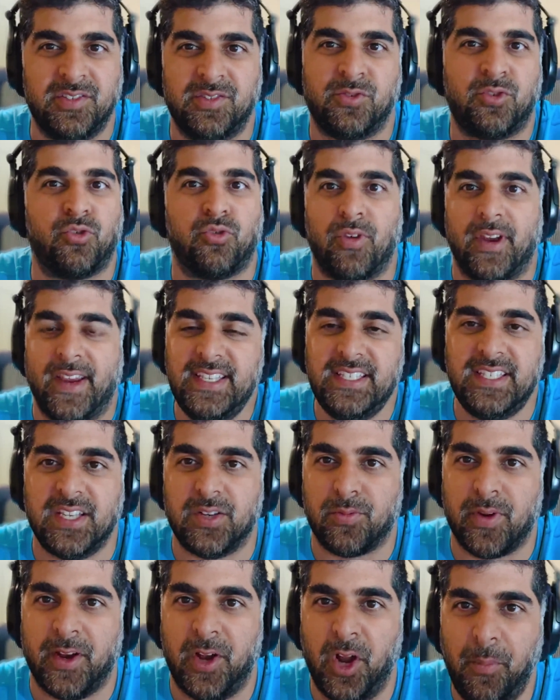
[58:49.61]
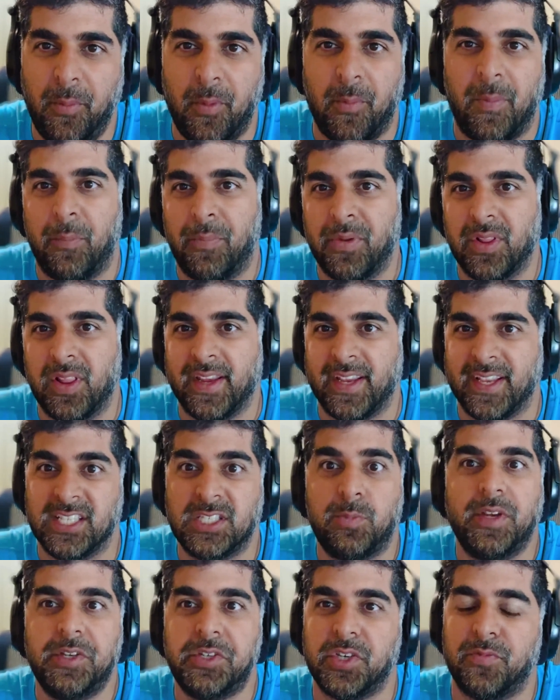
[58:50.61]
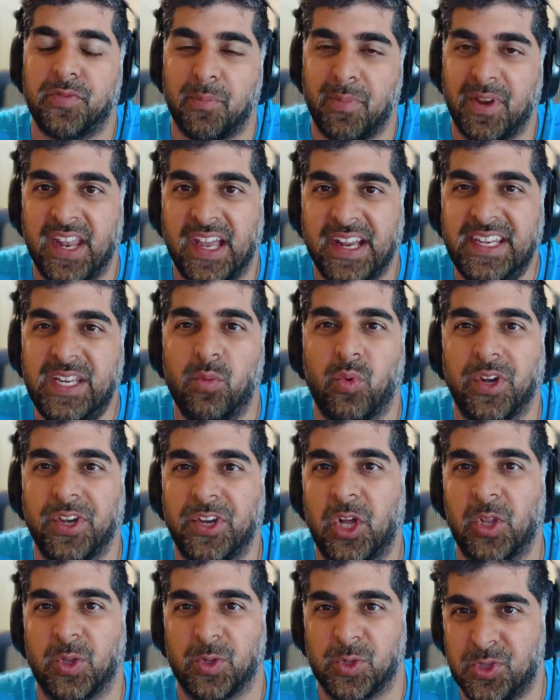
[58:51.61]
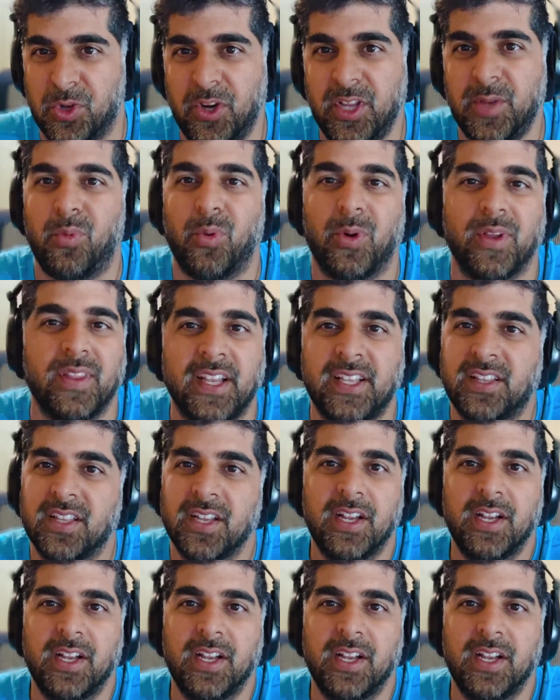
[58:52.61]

crazy to write home about, but like especially from a ninety-one dollar starting point, like